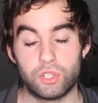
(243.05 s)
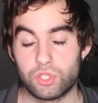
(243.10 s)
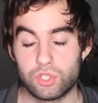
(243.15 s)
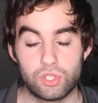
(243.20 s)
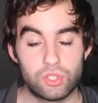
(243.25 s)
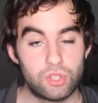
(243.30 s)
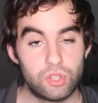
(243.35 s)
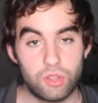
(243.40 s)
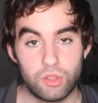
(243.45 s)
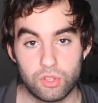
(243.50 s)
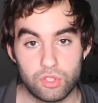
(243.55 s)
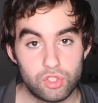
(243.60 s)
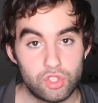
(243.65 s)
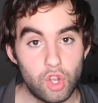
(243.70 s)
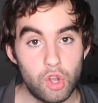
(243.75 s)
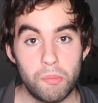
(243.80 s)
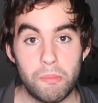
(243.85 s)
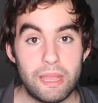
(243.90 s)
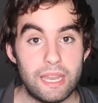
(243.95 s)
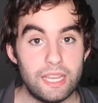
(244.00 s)
There's
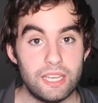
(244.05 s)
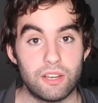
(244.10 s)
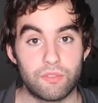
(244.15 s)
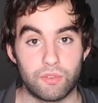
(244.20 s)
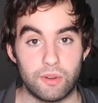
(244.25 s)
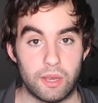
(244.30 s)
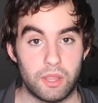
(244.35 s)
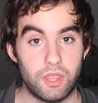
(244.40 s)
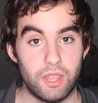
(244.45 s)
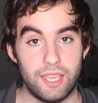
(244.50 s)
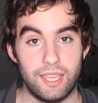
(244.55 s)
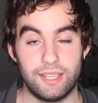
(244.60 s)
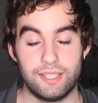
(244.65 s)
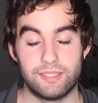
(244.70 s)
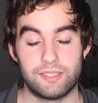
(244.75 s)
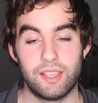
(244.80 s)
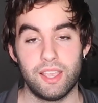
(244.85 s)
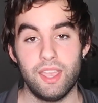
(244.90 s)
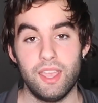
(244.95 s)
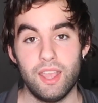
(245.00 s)
so many different
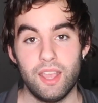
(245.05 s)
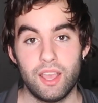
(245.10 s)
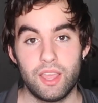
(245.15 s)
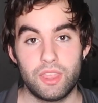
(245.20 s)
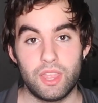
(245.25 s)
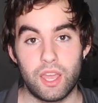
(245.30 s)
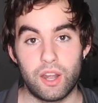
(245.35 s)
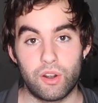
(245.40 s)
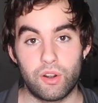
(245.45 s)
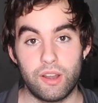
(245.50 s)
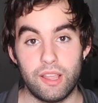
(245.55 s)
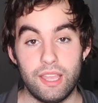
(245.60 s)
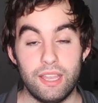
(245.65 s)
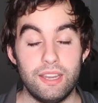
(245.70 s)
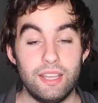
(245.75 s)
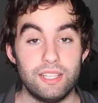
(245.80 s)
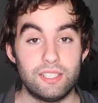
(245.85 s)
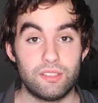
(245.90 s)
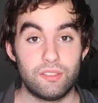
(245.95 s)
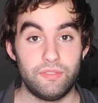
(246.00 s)
things that are
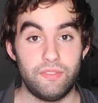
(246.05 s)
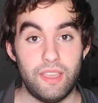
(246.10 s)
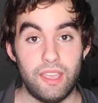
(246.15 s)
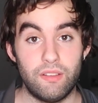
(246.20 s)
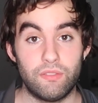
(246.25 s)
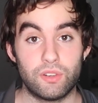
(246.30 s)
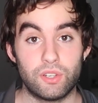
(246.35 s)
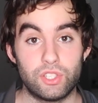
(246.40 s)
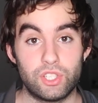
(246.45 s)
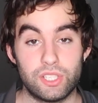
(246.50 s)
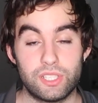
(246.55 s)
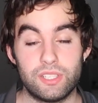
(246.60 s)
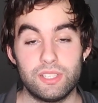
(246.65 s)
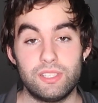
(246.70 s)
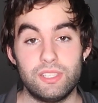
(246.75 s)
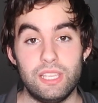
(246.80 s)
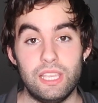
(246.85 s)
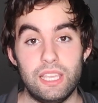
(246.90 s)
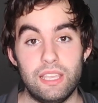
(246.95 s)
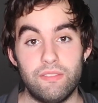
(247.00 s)
in its favor just to
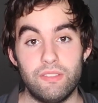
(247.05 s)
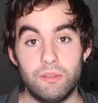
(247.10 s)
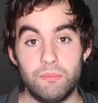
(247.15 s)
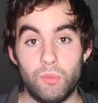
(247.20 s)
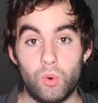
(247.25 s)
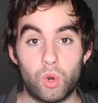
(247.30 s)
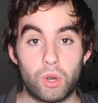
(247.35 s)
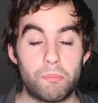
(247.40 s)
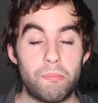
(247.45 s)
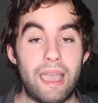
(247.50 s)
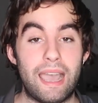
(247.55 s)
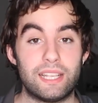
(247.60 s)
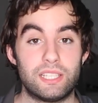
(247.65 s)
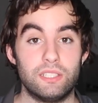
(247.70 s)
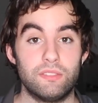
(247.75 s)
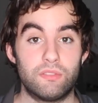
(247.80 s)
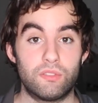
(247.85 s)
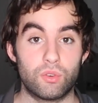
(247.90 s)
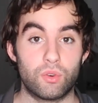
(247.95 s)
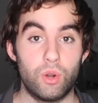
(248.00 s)
see even more
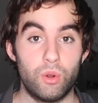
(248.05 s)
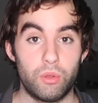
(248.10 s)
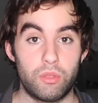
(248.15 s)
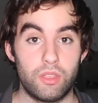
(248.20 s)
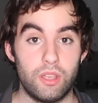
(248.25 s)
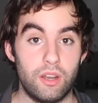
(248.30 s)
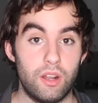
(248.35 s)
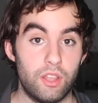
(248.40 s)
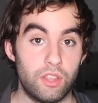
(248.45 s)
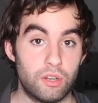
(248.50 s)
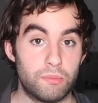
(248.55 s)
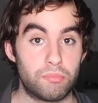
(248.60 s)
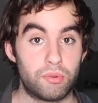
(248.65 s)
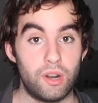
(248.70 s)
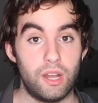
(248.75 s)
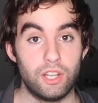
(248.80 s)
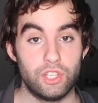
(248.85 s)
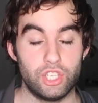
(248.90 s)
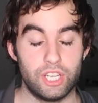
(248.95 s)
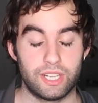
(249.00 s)
massive growth than other
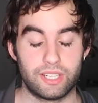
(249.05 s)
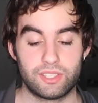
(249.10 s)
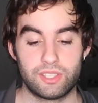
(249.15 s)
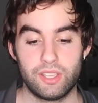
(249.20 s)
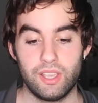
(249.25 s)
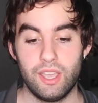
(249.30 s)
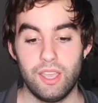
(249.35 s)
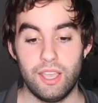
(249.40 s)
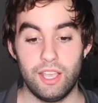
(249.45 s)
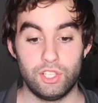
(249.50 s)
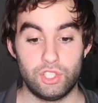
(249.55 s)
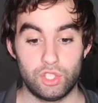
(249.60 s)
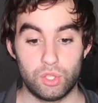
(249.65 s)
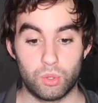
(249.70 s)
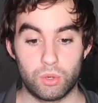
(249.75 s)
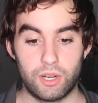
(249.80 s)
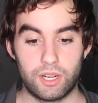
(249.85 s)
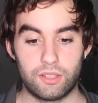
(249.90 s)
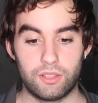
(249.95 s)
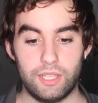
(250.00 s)
projects
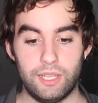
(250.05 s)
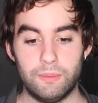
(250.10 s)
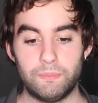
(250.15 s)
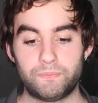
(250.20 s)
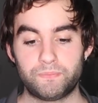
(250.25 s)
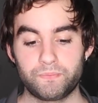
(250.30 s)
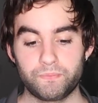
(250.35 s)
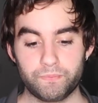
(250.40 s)
historically.